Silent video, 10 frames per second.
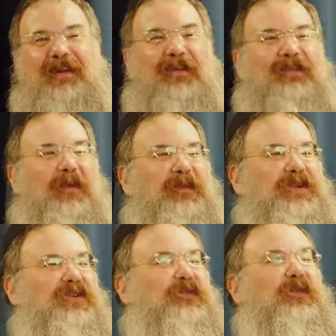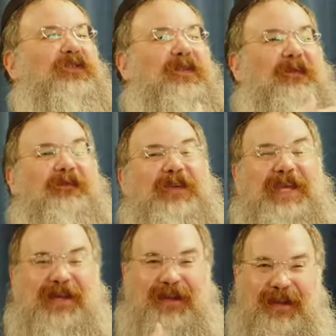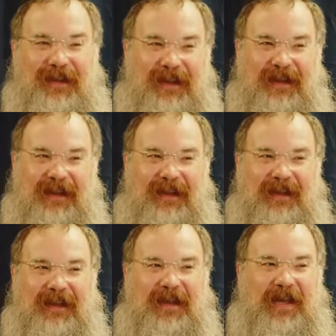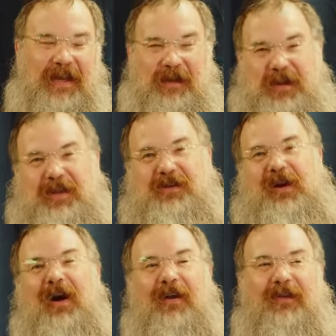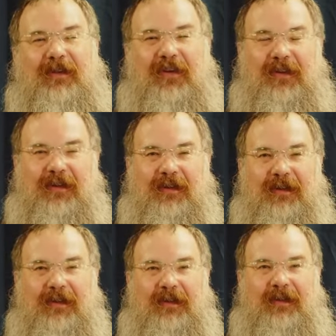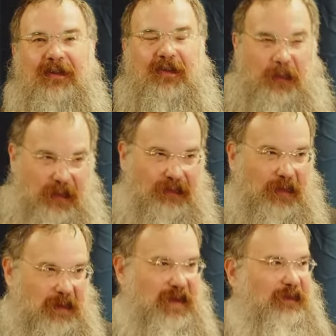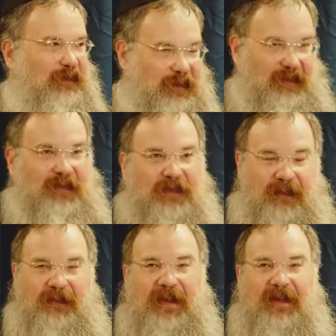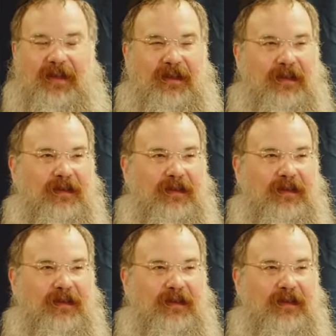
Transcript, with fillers: is something you're supposed to feel in your heart. It's supposed to be a physical feeling.